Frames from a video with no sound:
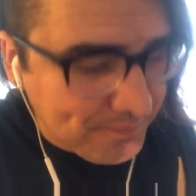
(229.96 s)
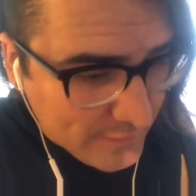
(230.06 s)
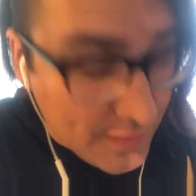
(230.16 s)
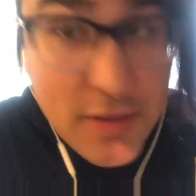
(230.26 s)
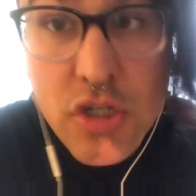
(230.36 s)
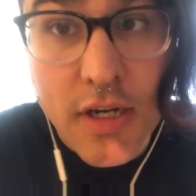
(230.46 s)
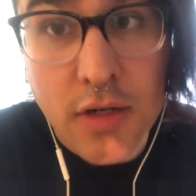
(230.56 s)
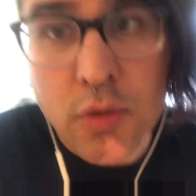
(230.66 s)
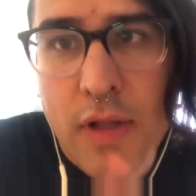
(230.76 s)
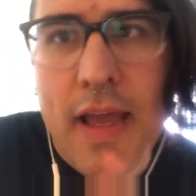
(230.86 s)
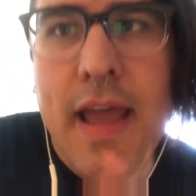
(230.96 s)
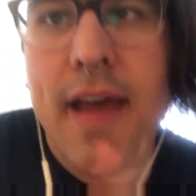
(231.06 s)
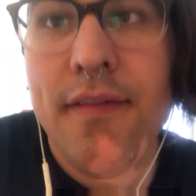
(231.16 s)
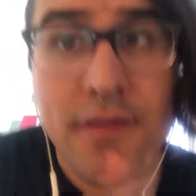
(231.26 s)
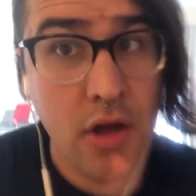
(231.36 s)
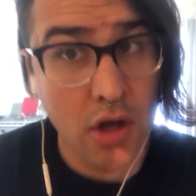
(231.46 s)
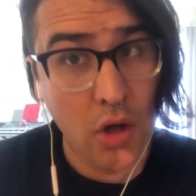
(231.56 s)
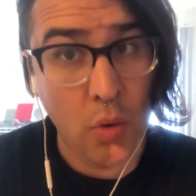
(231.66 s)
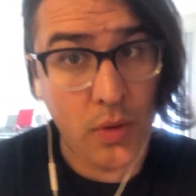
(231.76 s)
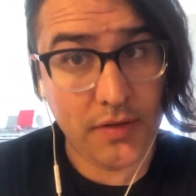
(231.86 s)
It's actually kind of cool. I have,
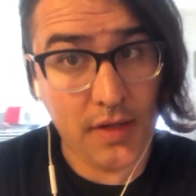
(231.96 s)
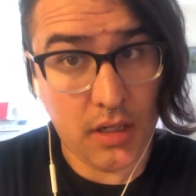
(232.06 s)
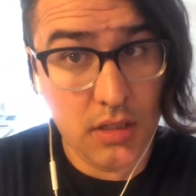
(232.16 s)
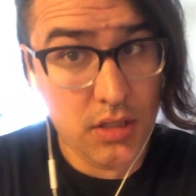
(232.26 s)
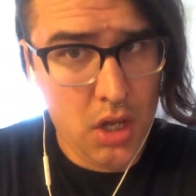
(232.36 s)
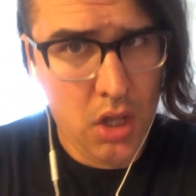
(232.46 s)
one second.